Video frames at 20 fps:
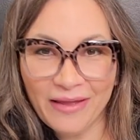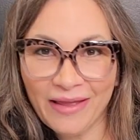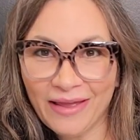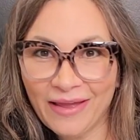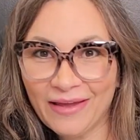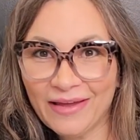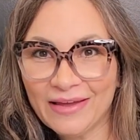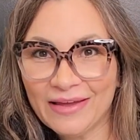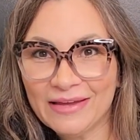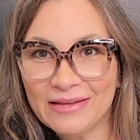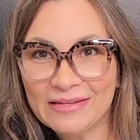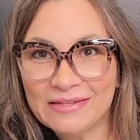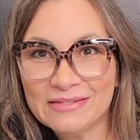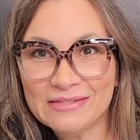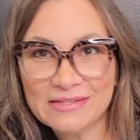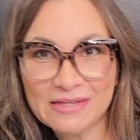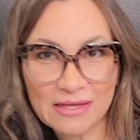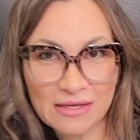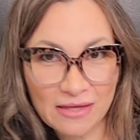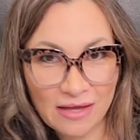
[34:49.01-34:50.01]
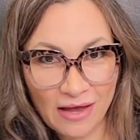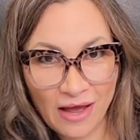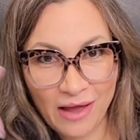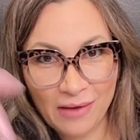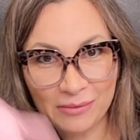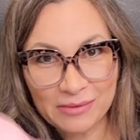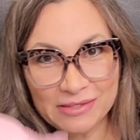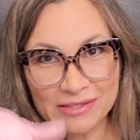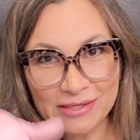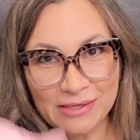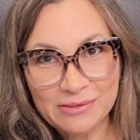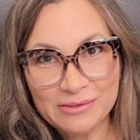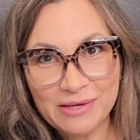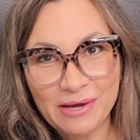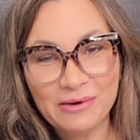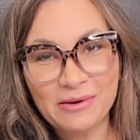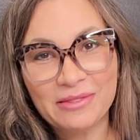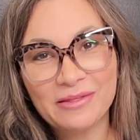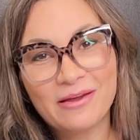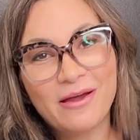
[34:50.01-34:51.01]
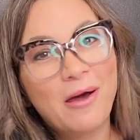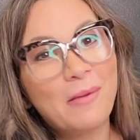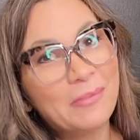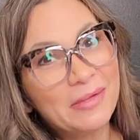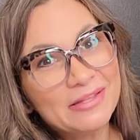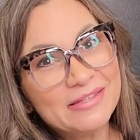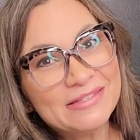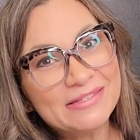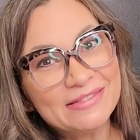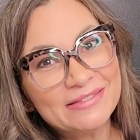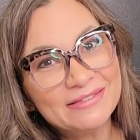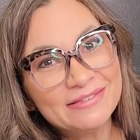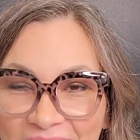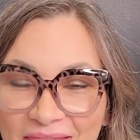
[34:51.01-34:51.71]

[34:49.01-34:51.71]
and I will see you down in the comments.